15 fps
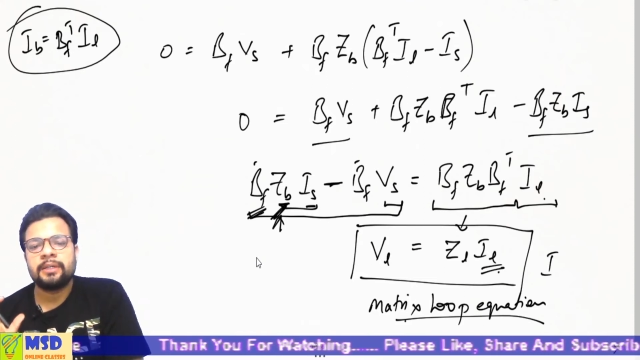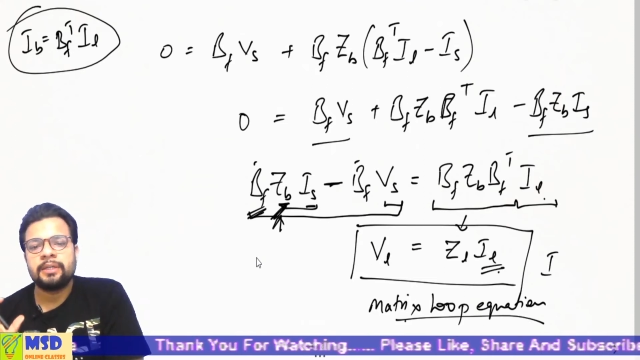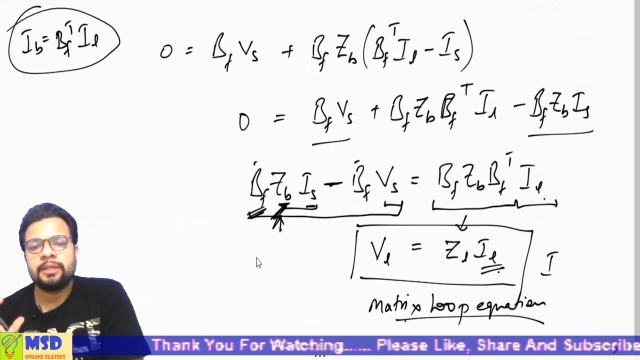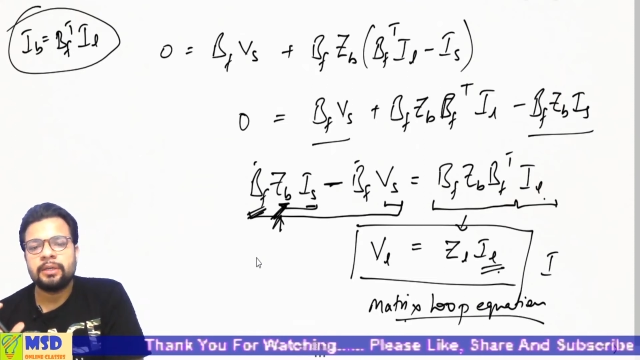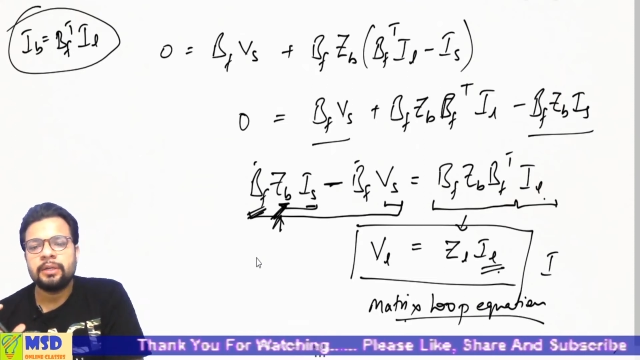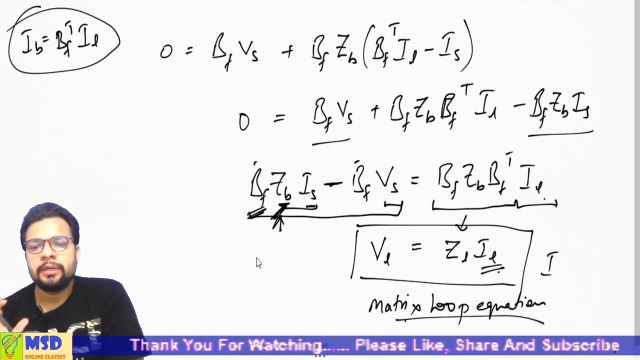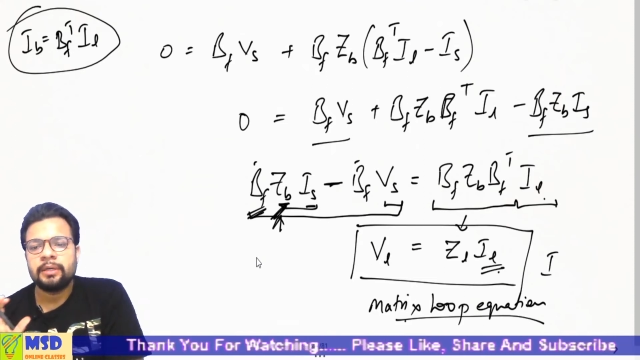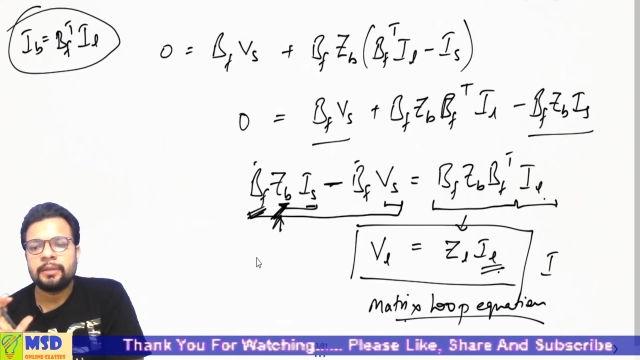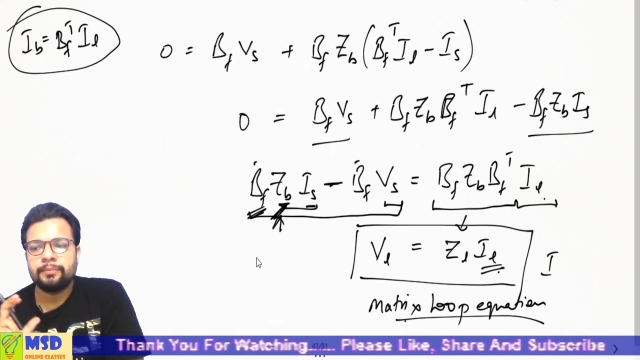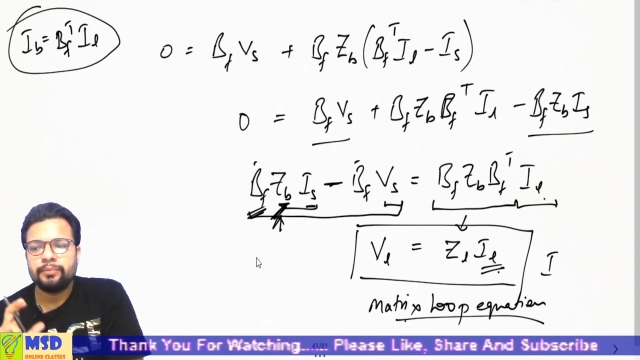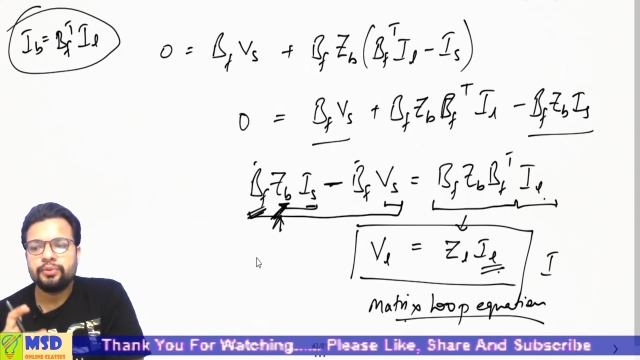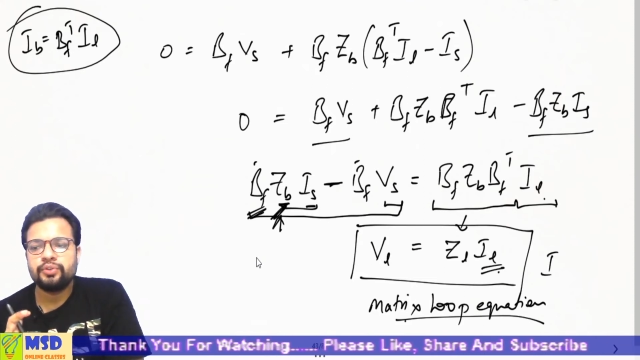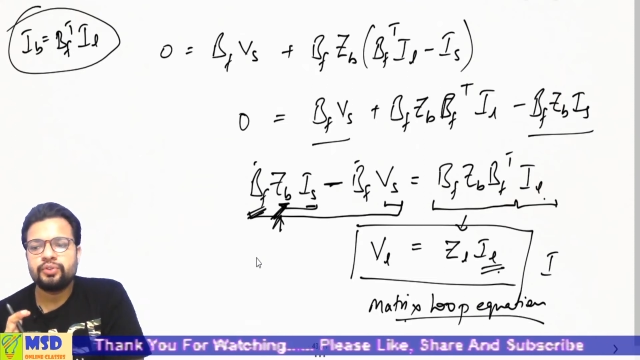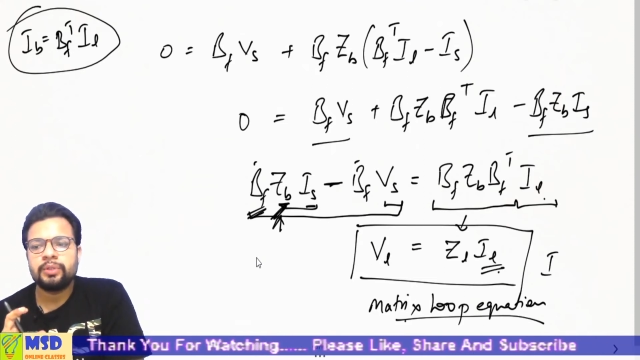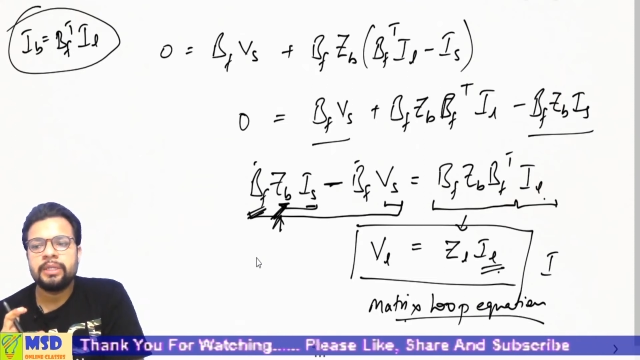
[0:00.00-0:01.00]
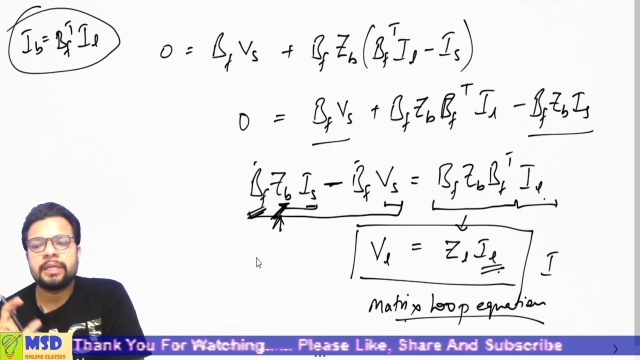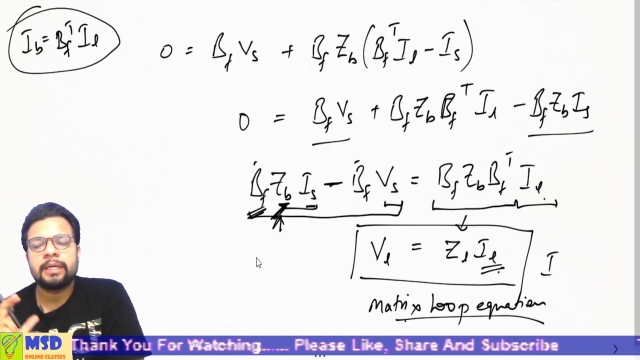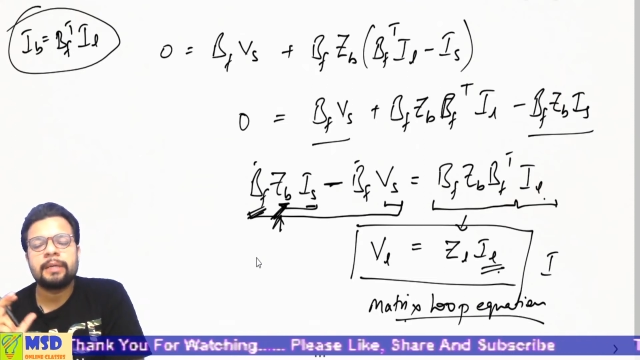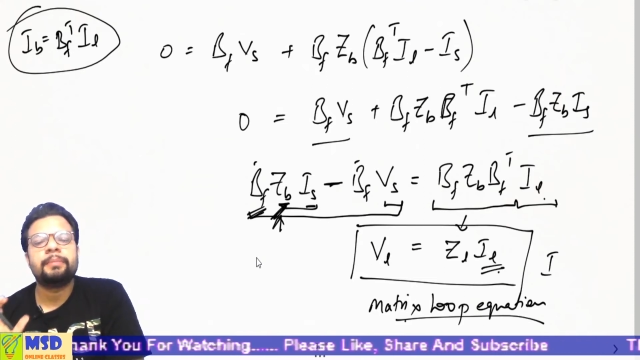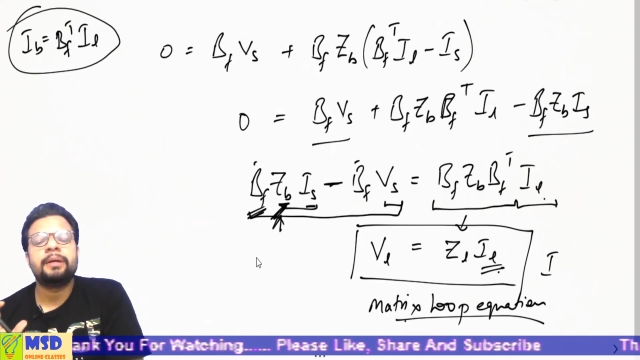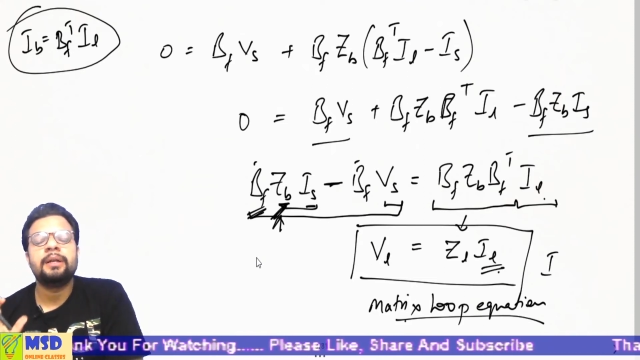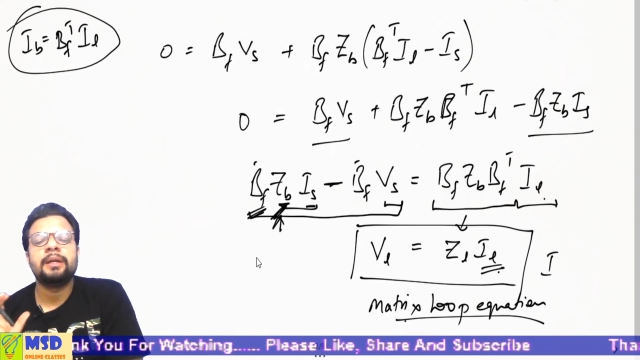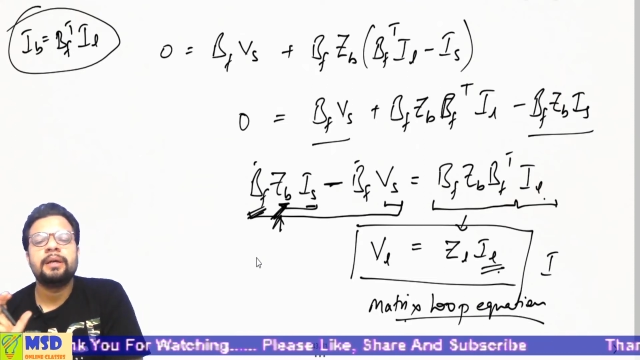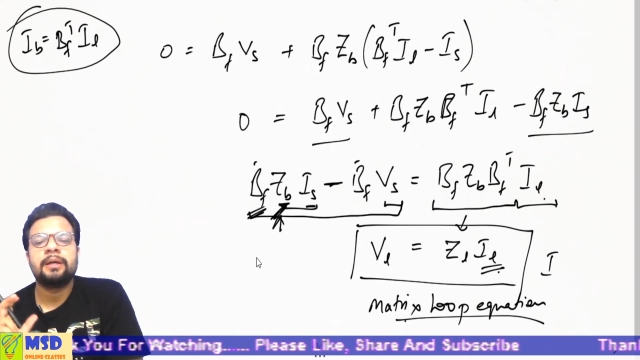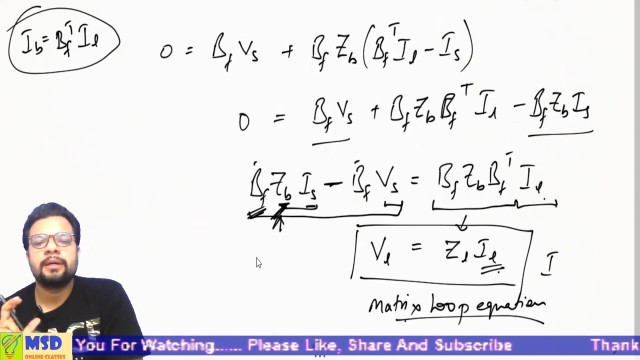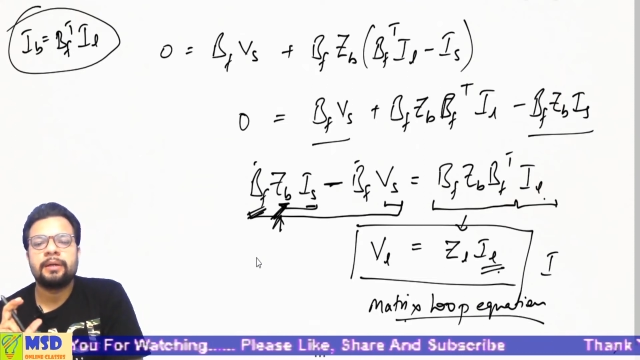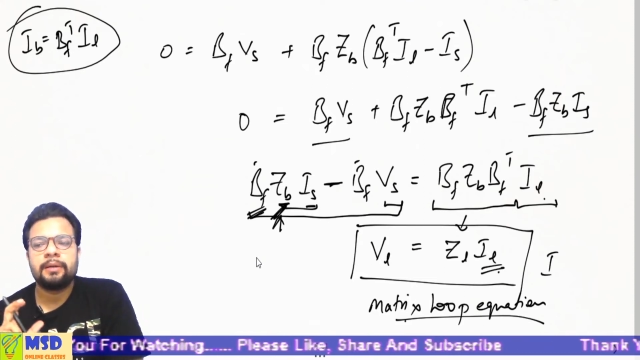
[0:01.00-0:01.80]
your mutually coupled